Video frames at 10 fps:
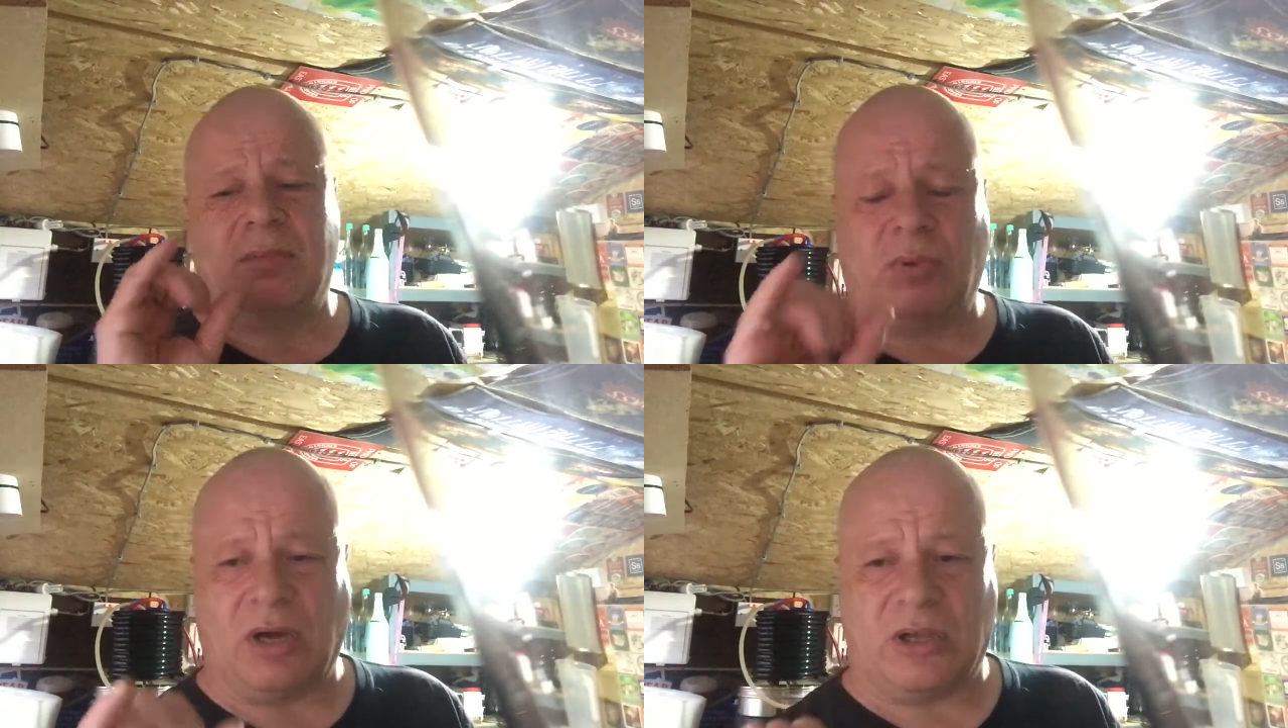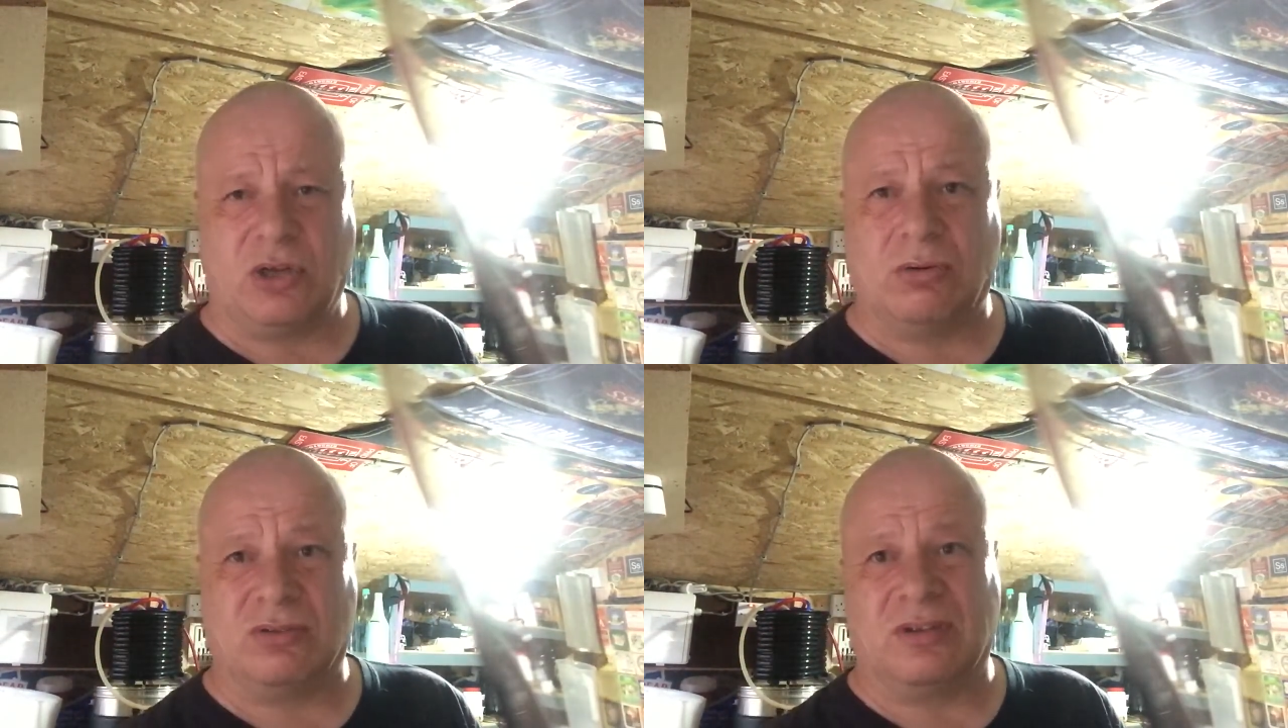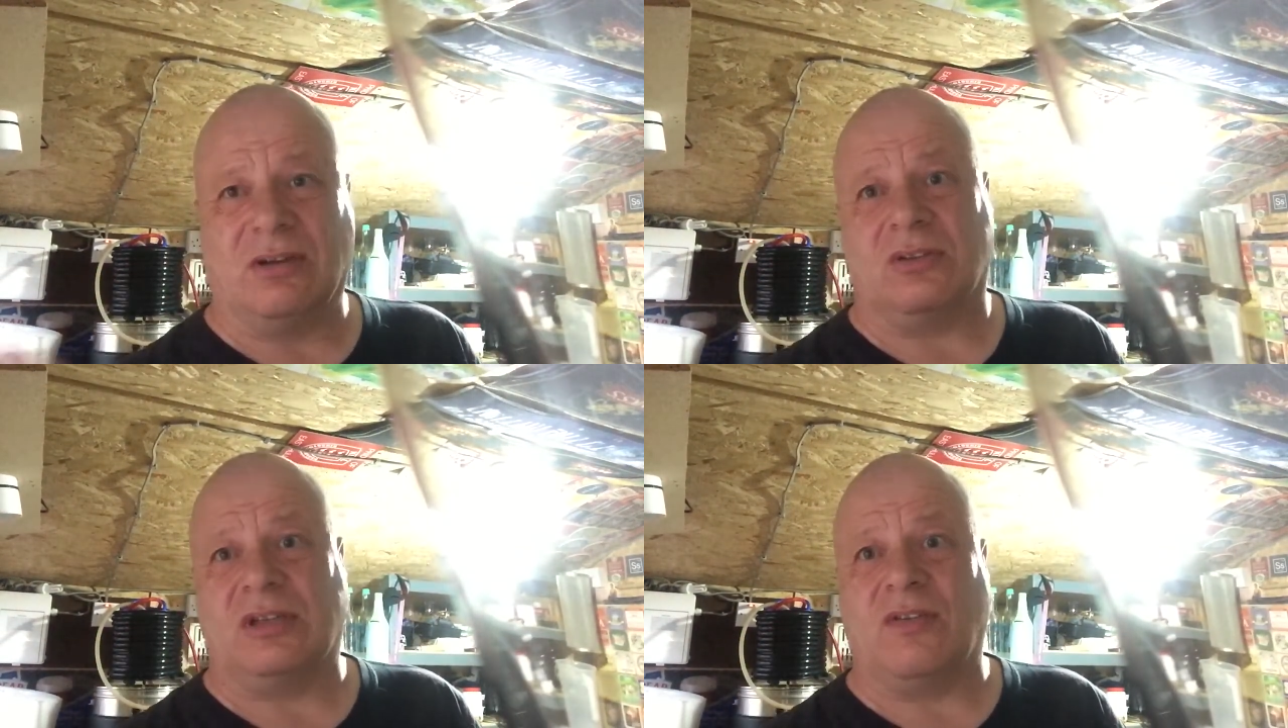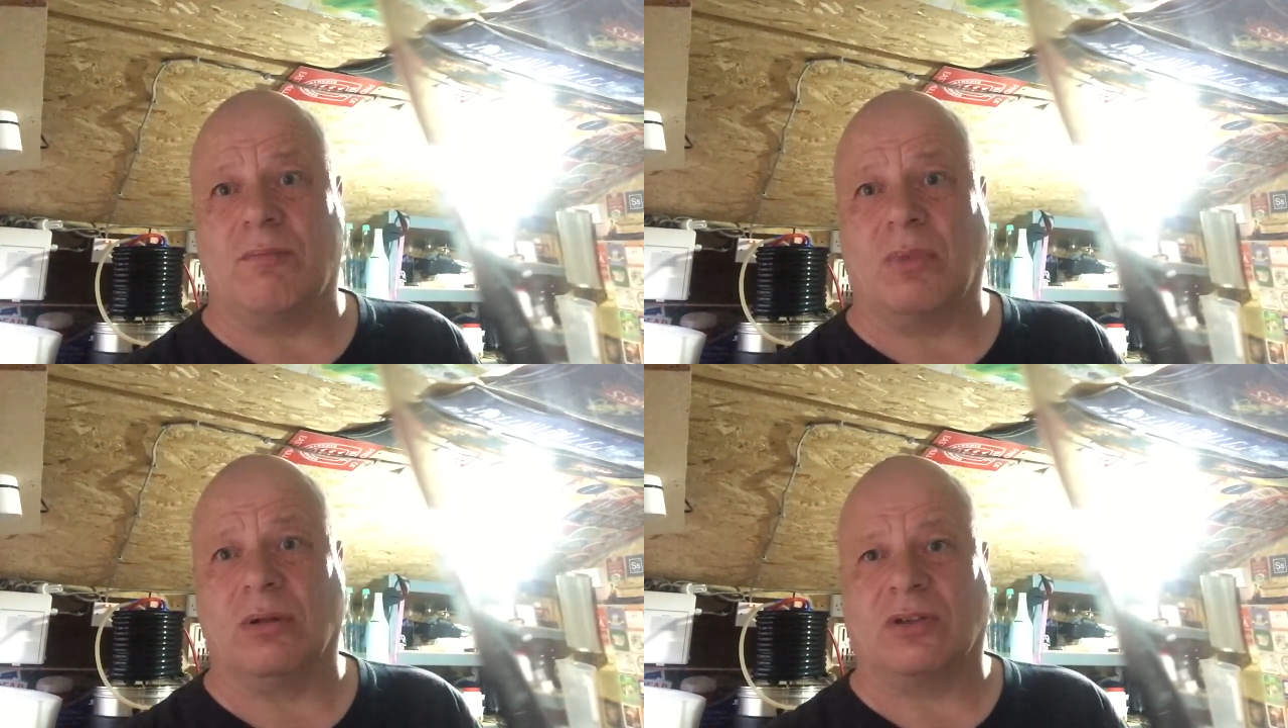But I used, obviously,
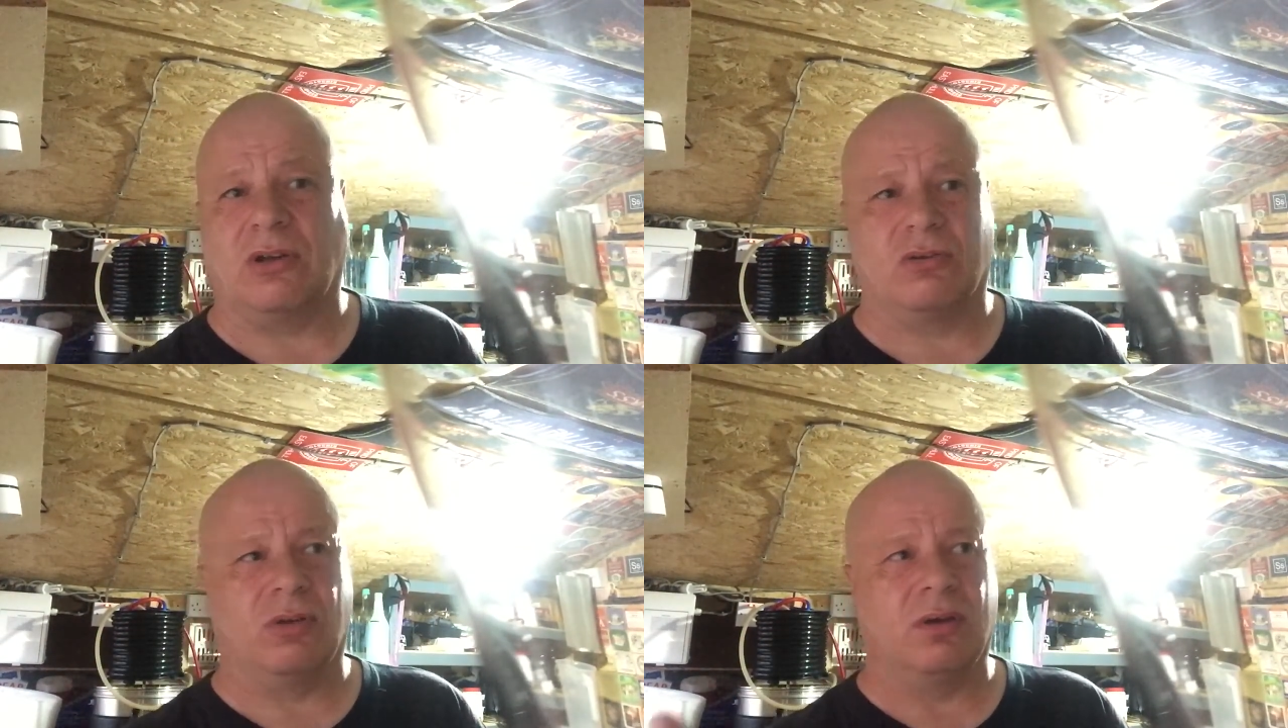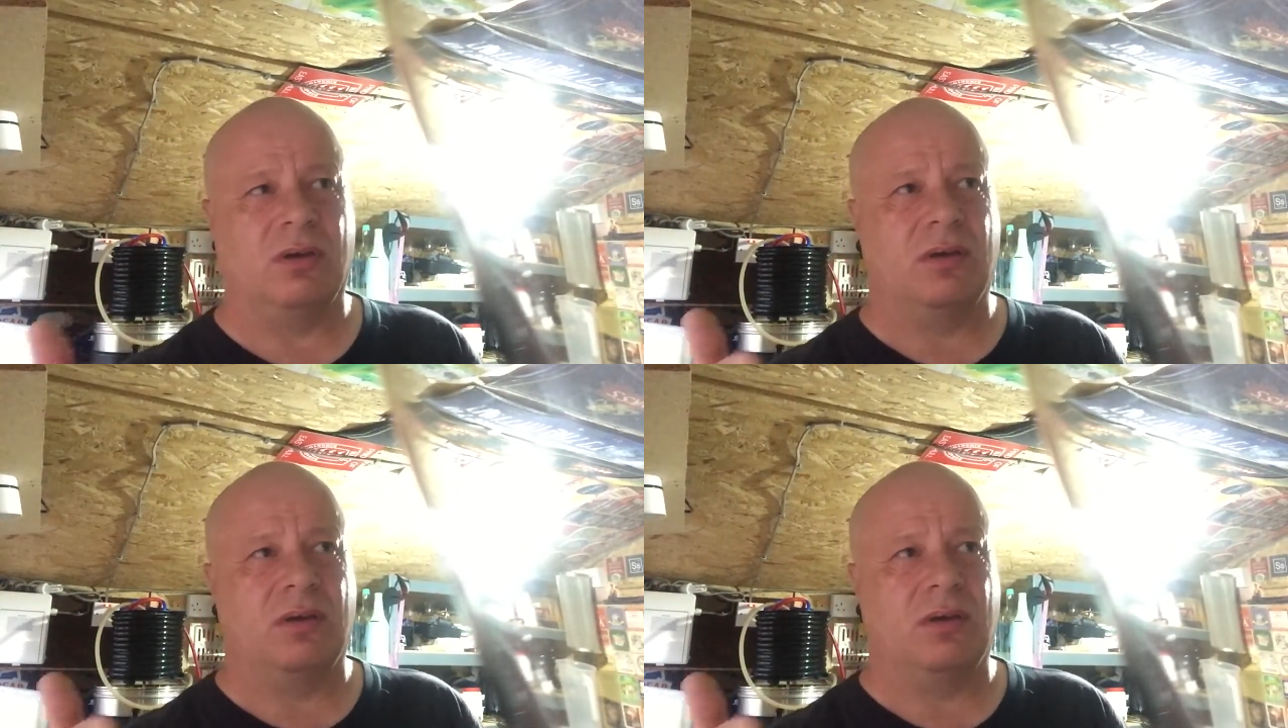different malts. I used